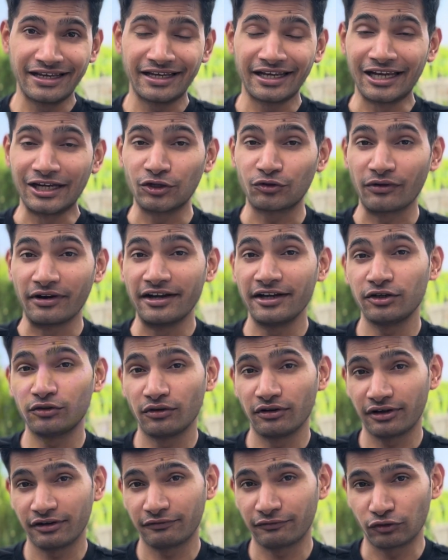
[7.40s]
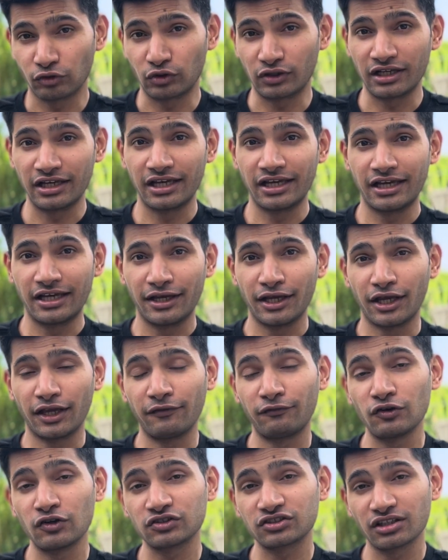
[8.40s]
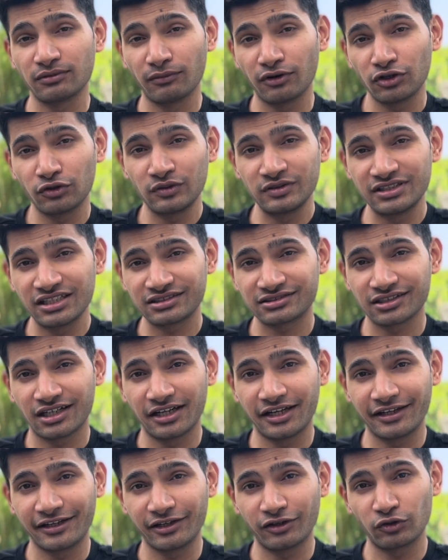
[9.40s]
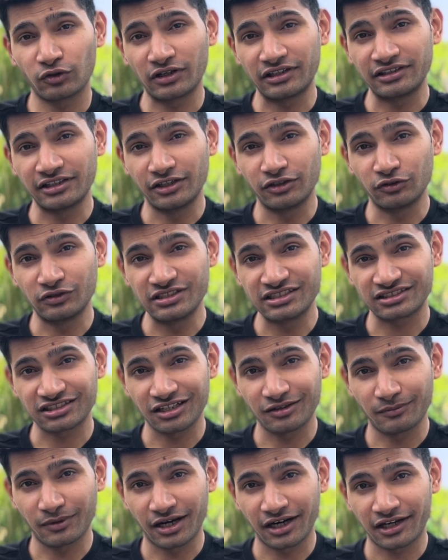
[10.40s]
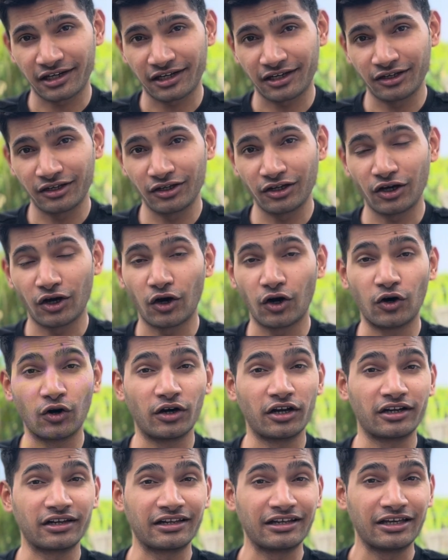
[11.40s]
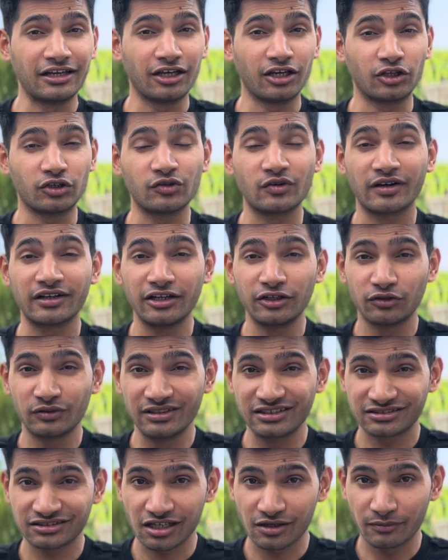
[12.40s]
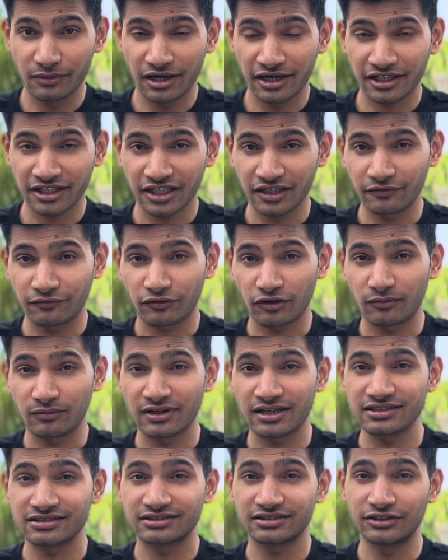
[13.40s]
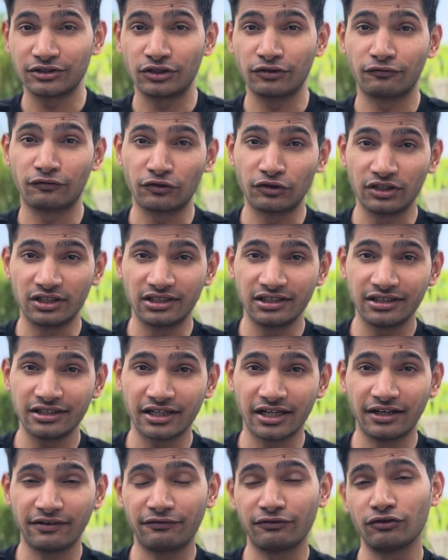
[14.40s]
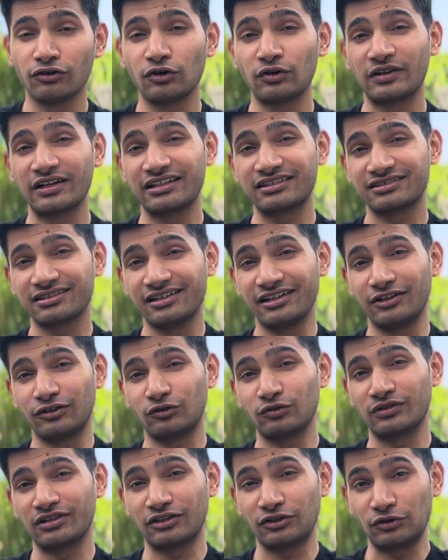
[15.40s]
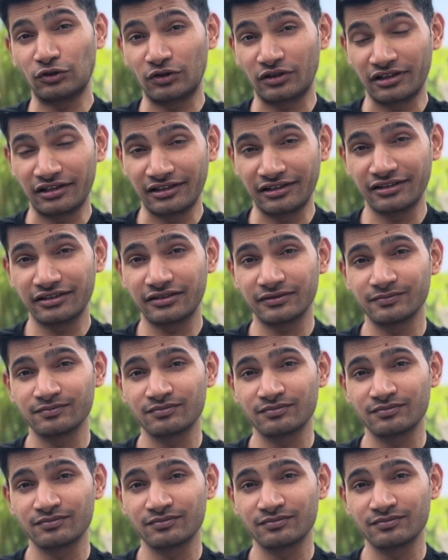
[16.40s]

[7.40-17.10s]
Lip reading: in 2024. If you're someone who's just starting your career into digital marketing, or you are into digital marketing from last 3 to 4 years, and if you want to excel into your career,